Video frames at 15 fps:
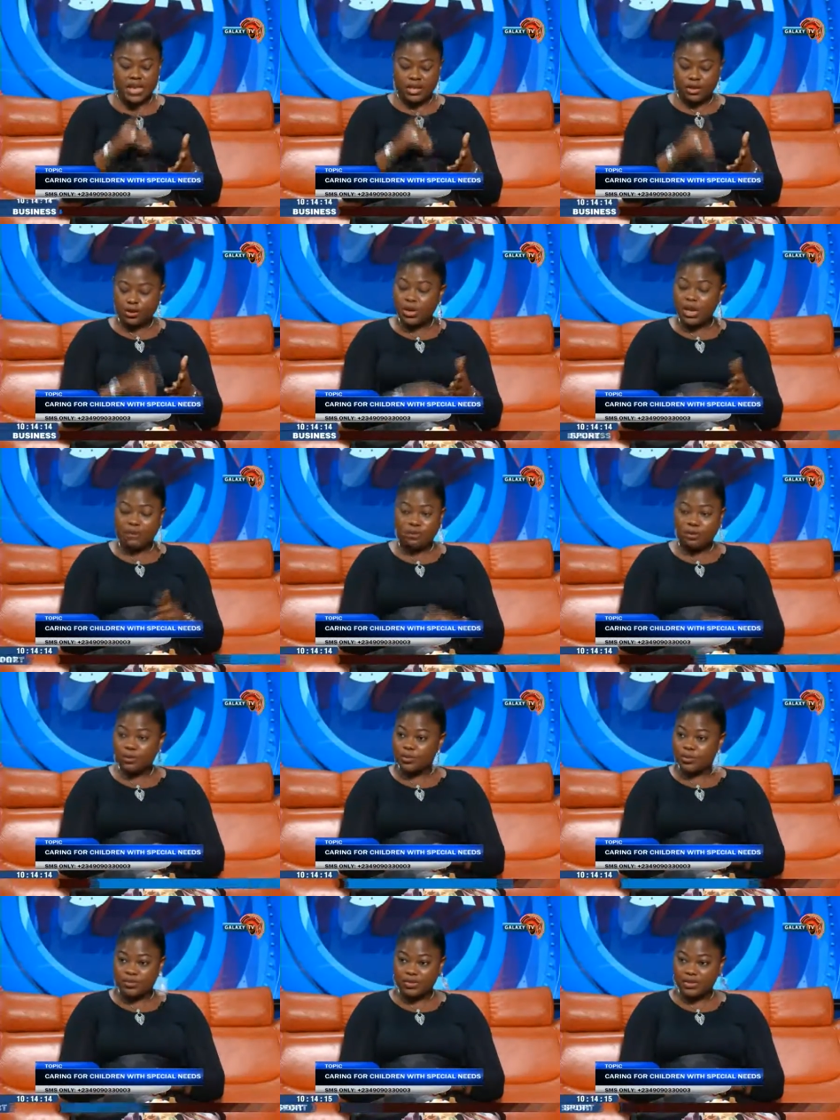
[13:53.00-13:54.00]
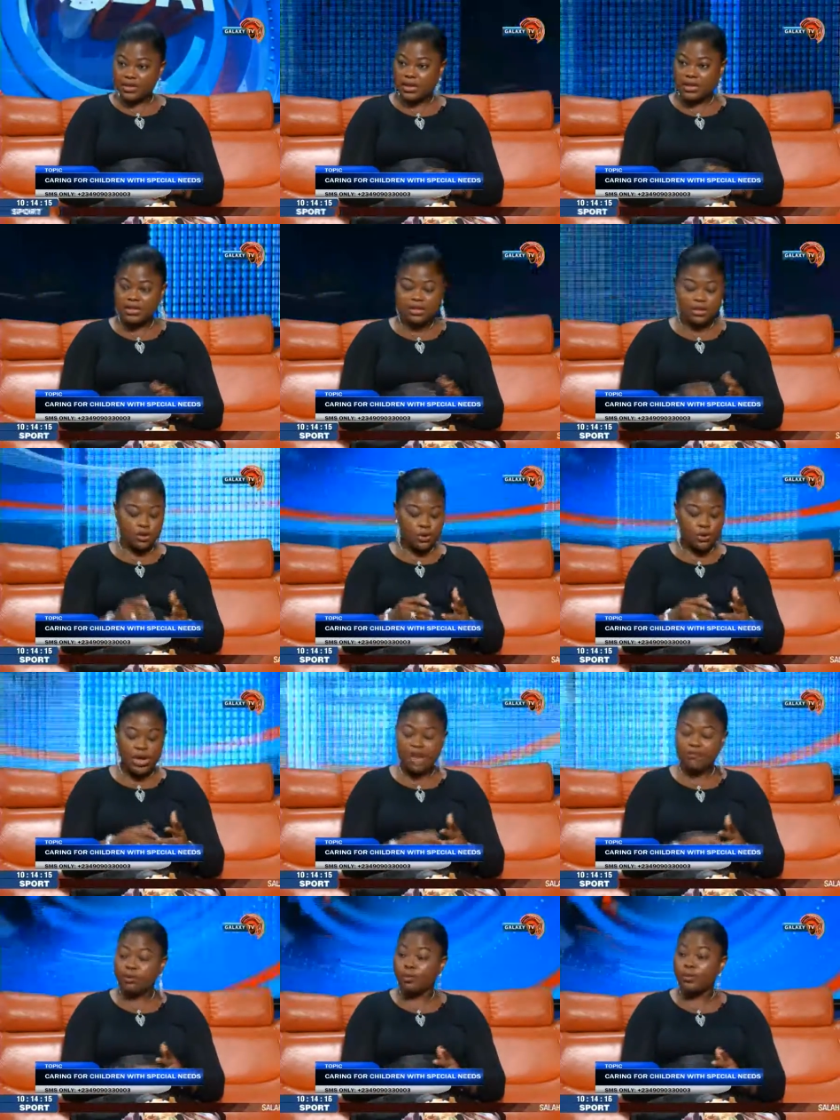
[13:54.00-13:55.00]
They're going to have problems with facility. They're going to
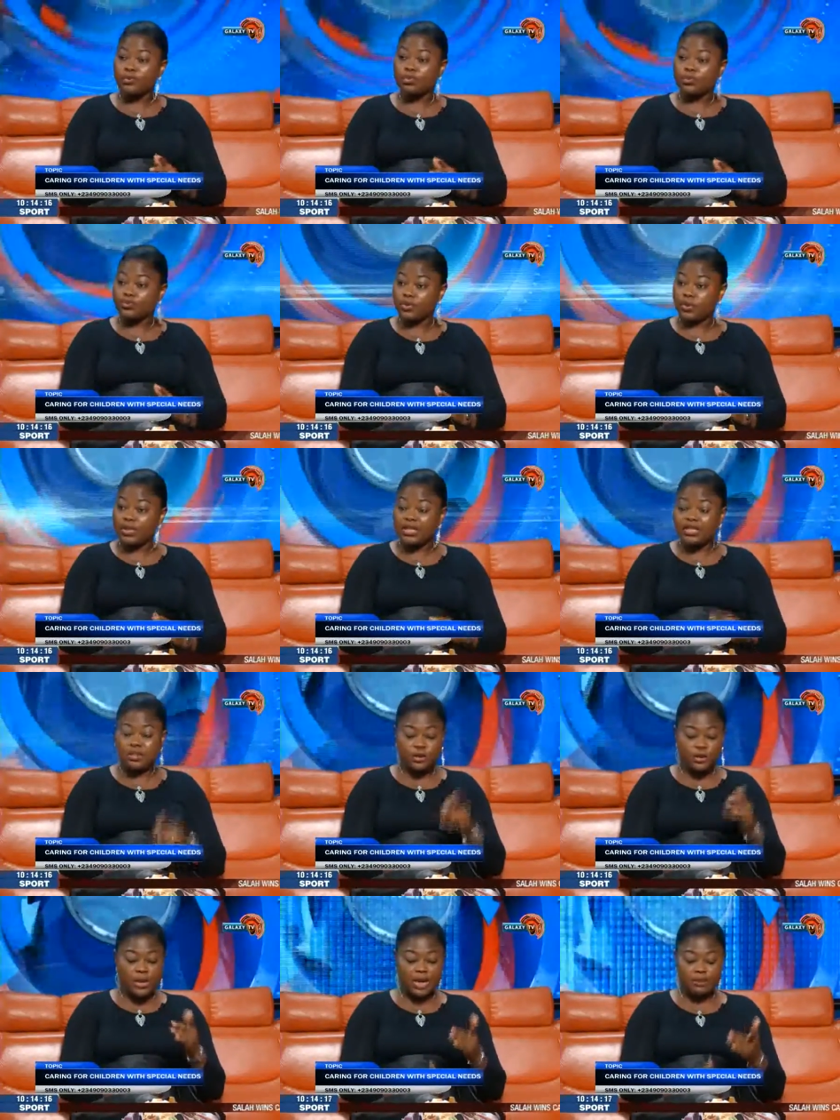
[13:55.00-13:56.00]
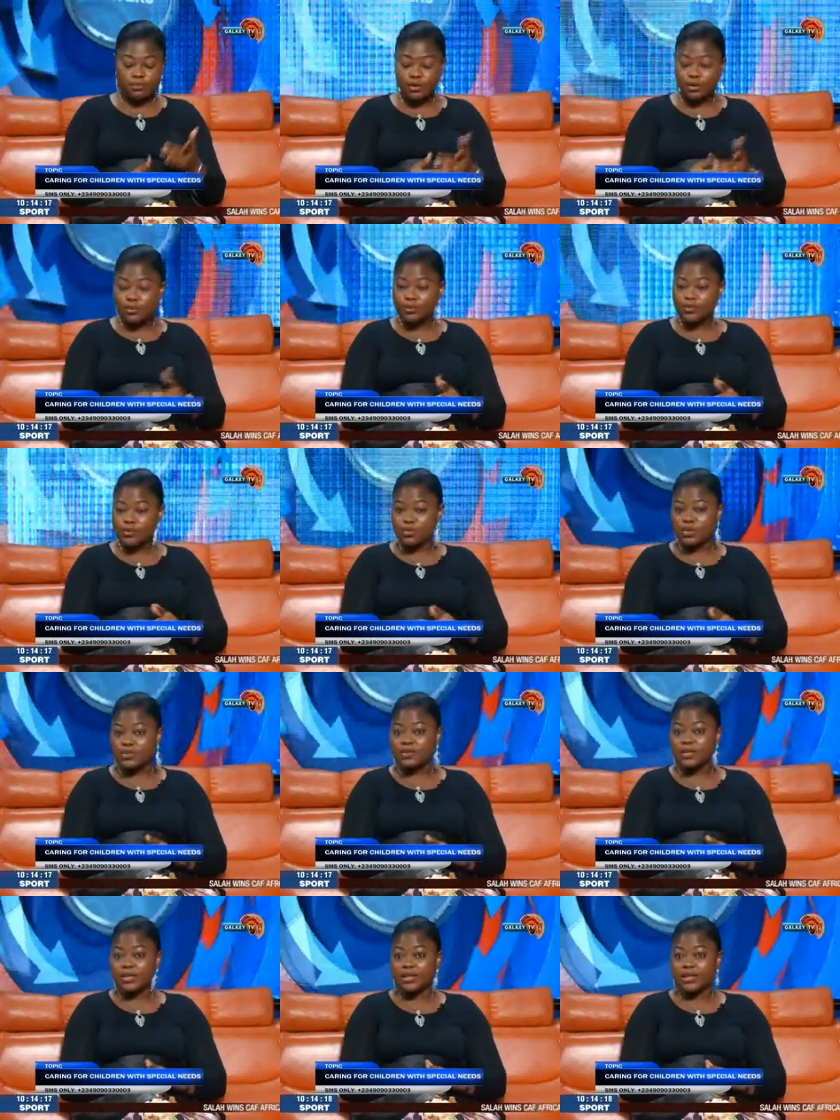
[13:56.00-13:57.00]
have problems with funding. They're going to have problems
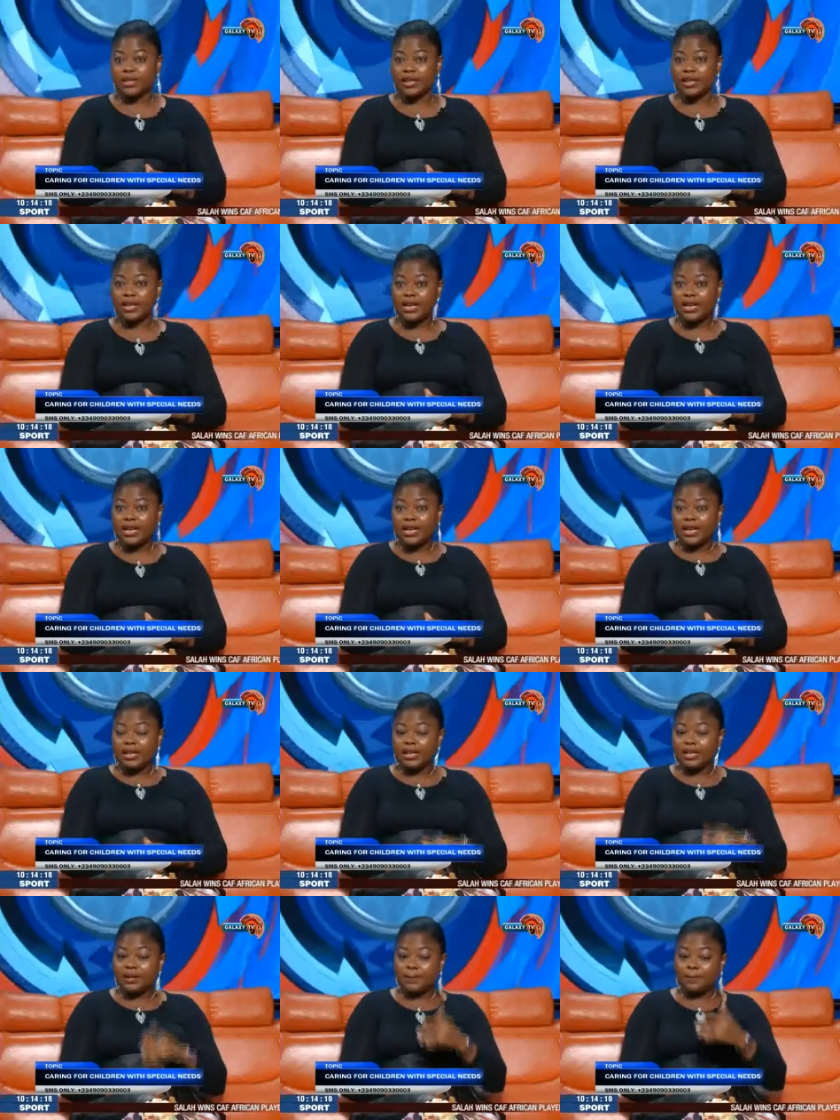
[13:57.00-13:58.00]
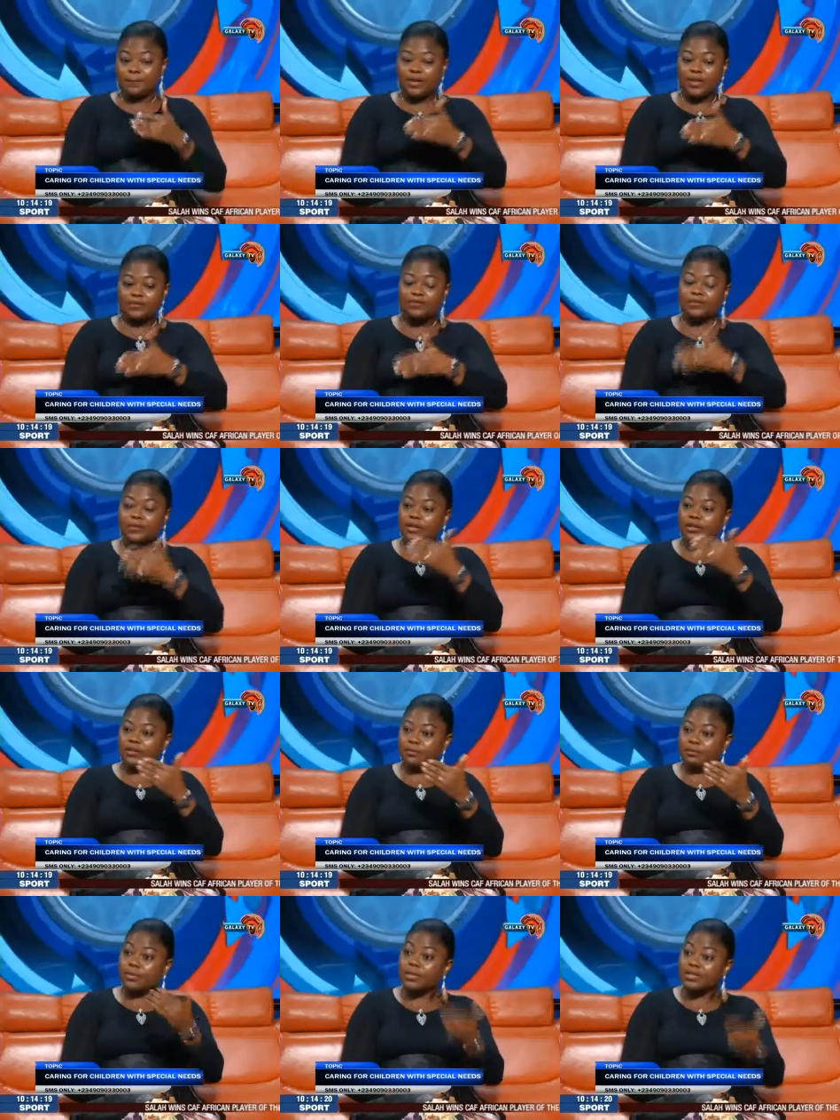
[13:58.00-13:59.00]
with
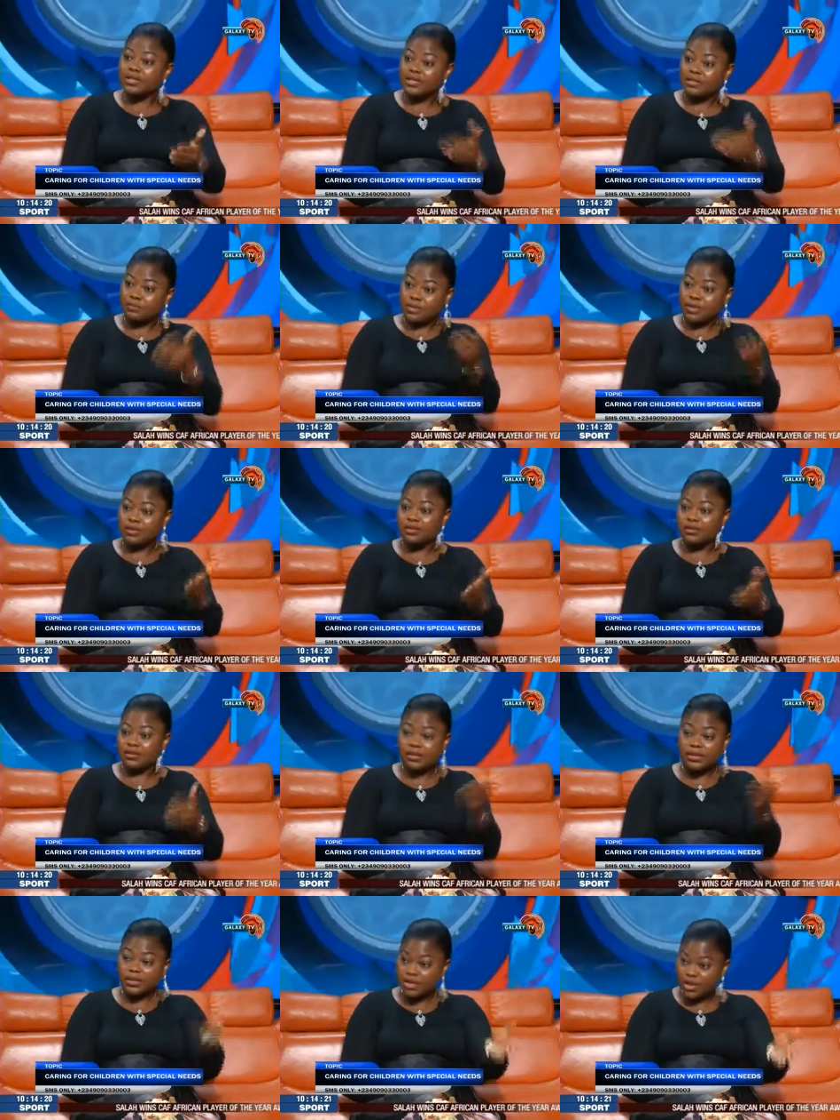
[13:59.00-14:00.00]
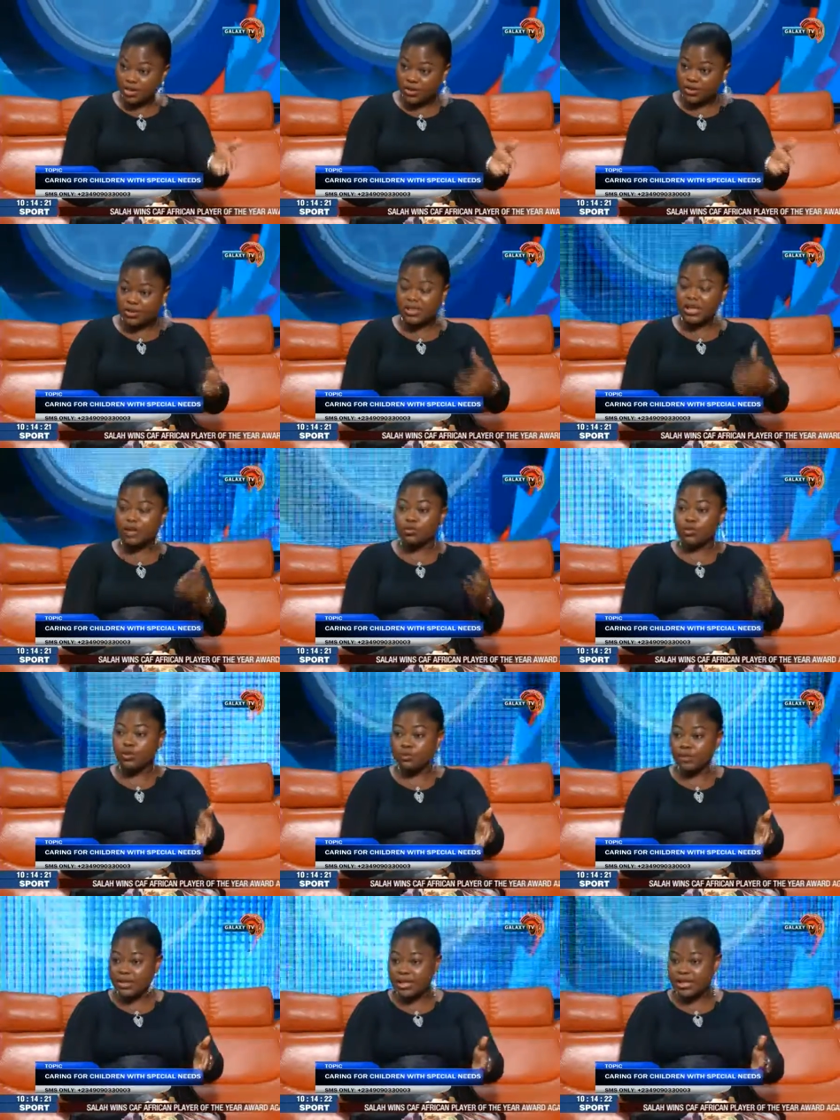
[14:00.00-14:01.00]
the personnel, the teachers that will
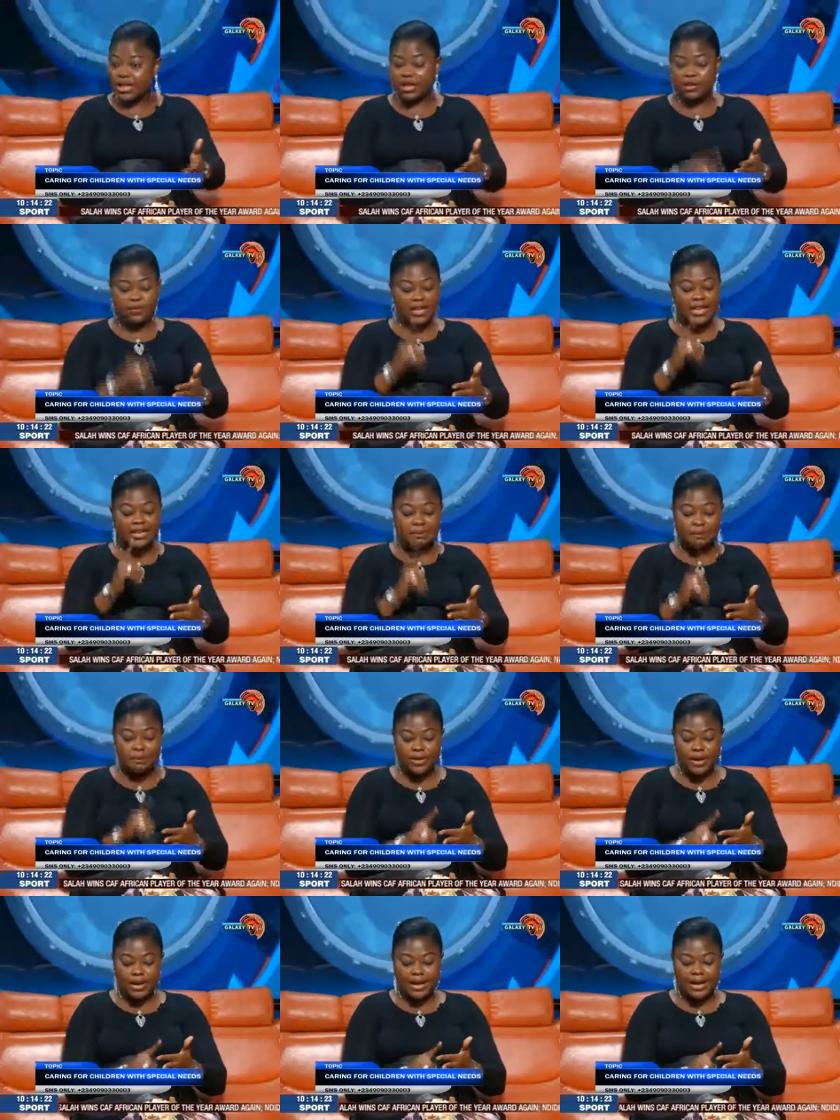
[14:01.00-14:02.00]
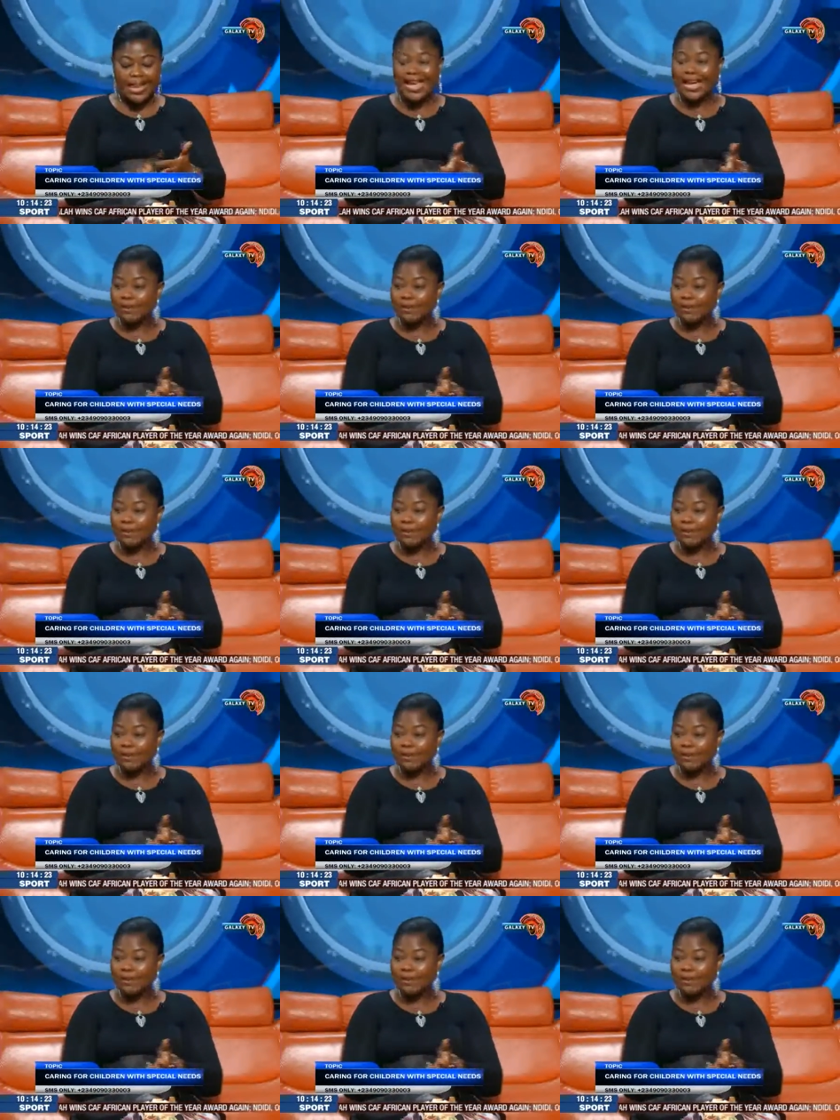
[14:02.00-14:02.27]
be taking care of them, the care